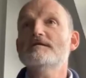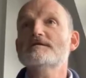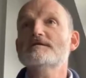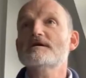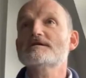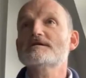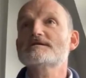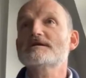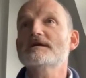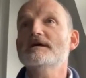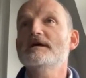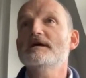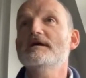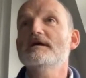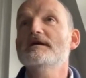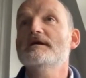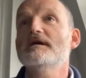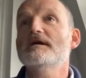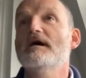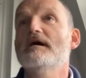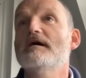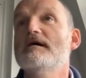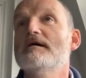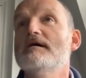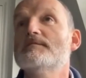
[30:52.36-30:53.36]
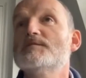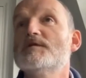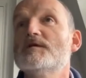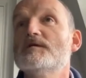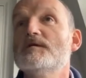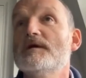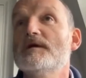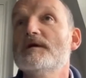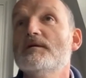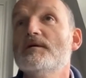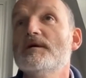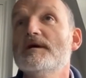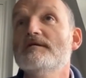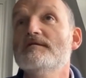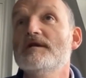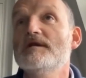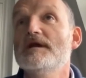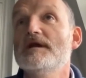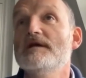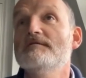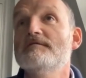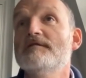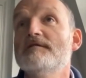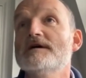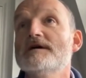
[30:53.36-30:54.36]
is asking, can we give
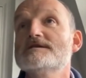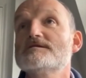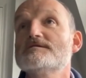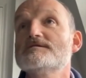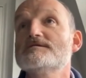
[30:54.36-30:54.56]
any advice